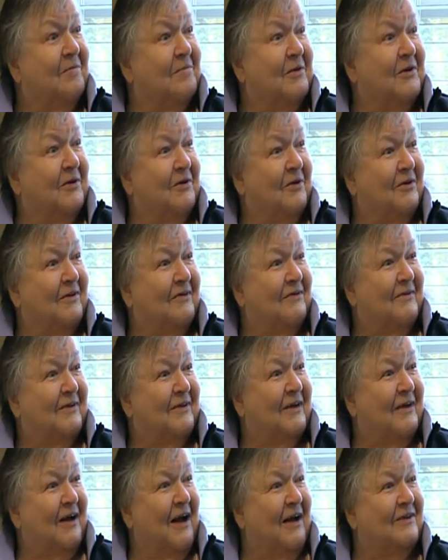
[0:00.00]
because
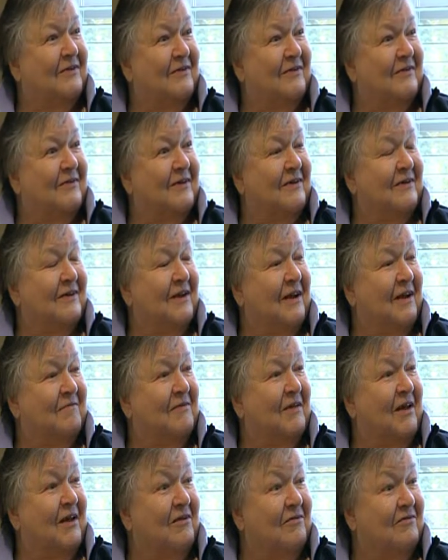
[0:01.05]
I just didn't
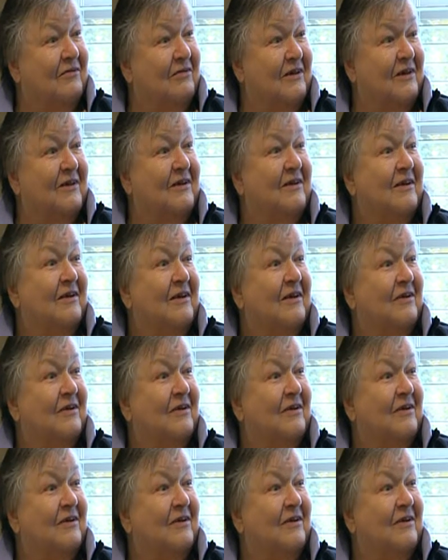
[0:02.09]
have the energy